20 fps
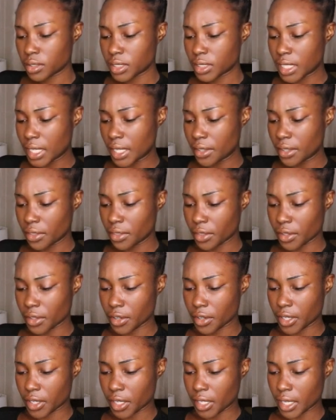
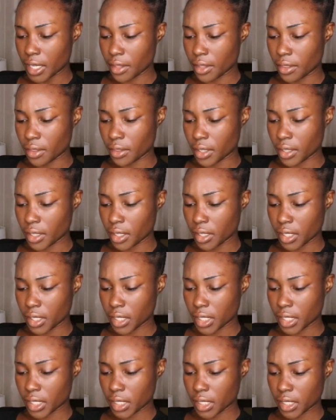10:30, I think.
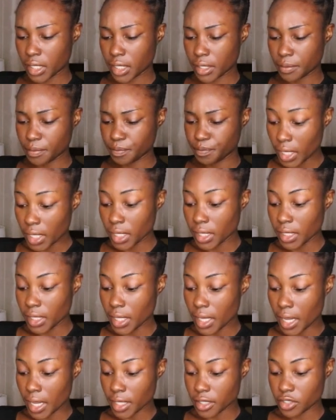
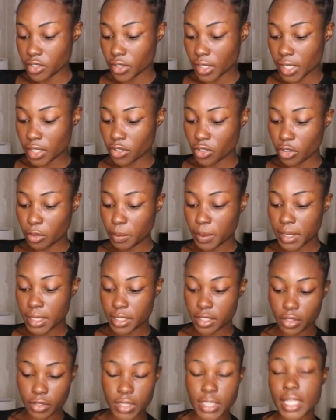Yeah, so they don't open
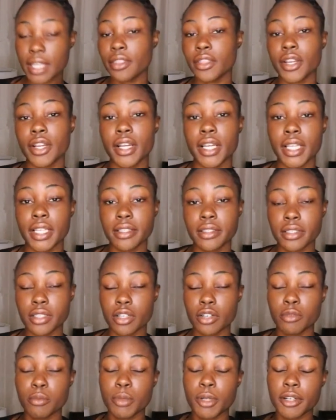until 10:30,
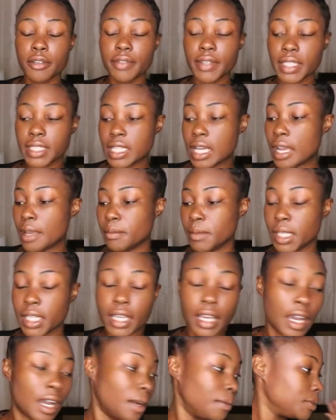so perfect
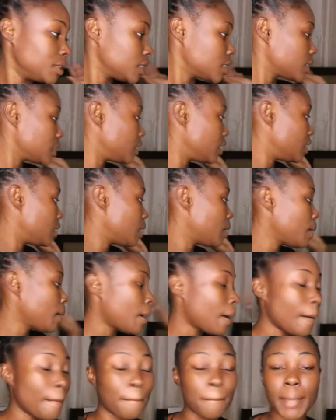timing. I'm just gonna
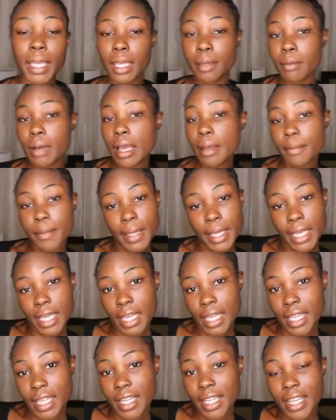make my
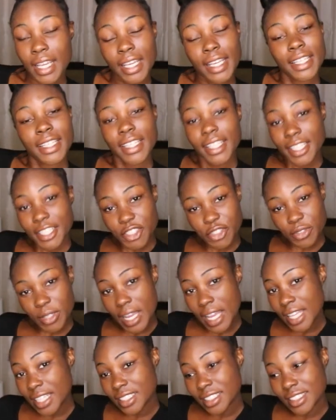bed, get
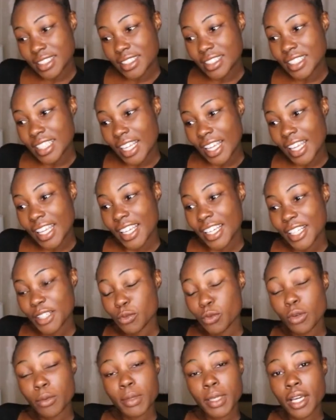dressed, and
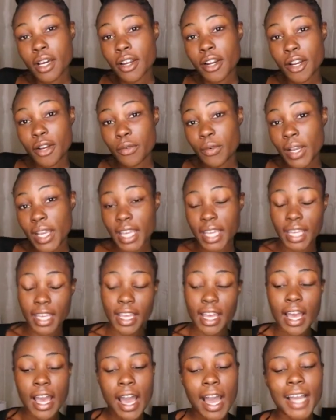we'll be on our way.
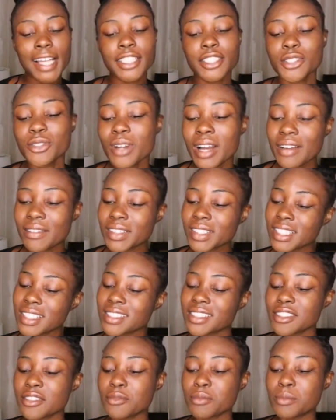I do have a
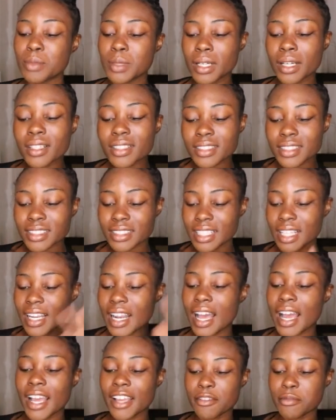list of books that
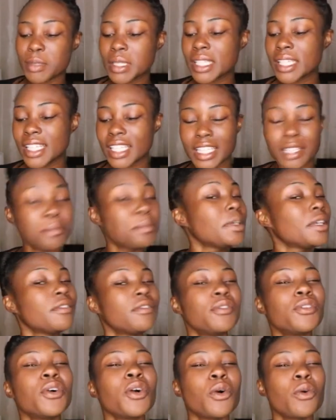I've been keeping
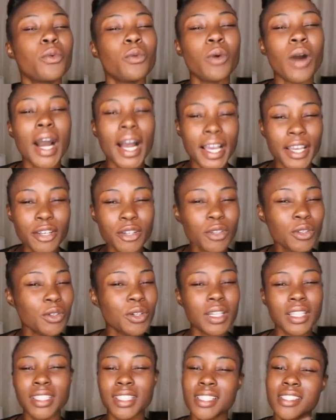for a while,
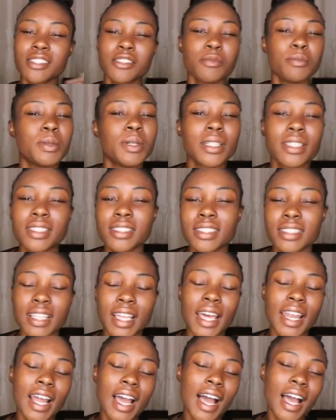a list of books
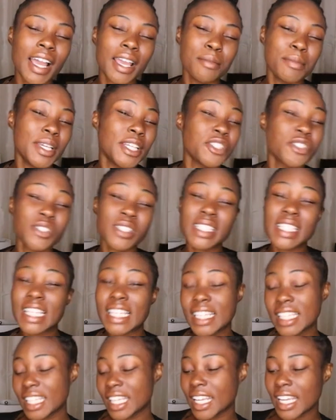that I'm interested
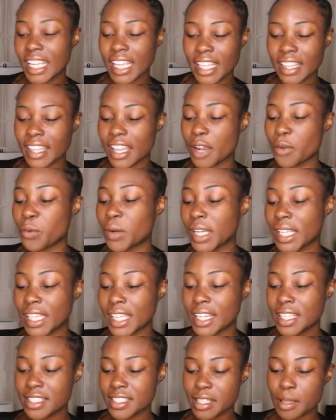in getting, that I want to get
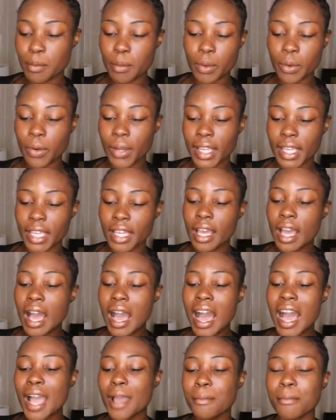at some point.
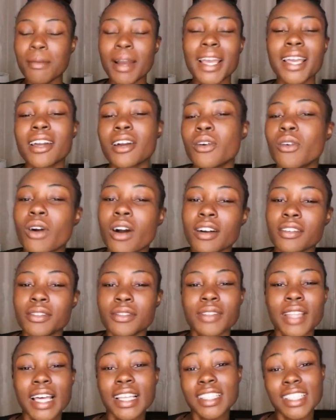I might go off of
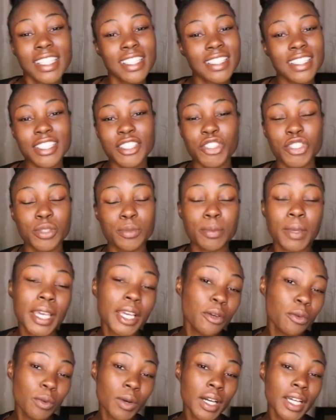that list and just
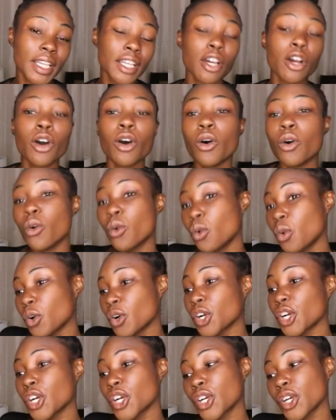pick one,
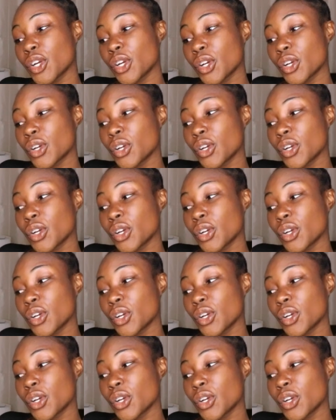or